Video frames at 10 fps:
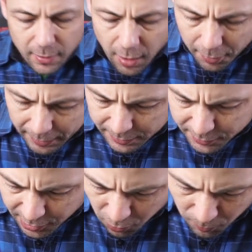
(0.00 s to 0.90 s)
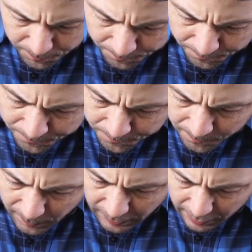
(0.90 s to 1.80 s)
All right, so
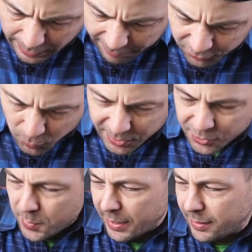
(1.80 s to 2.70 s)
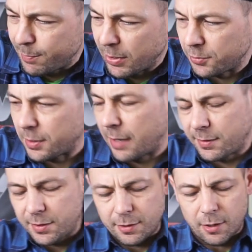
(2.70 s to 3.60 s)
after we do get the belt drive
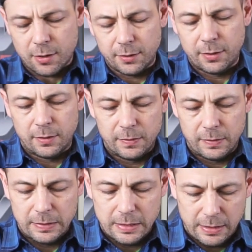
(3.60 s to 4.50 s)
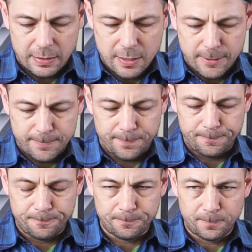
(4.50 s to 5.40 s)
installed, there
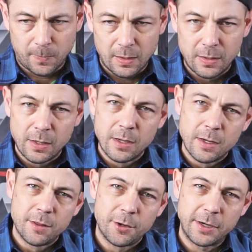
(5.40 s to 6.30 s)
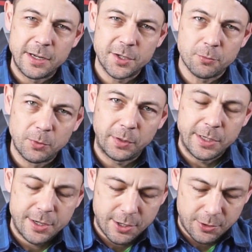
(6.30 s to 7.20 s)
is
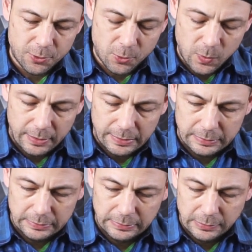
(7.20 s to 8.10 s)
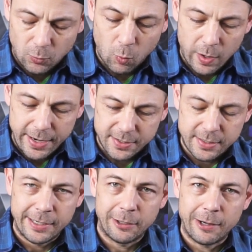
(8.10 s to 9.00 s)
really no way to
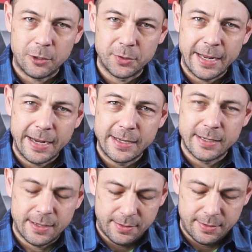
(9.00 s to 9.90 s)
tell how tight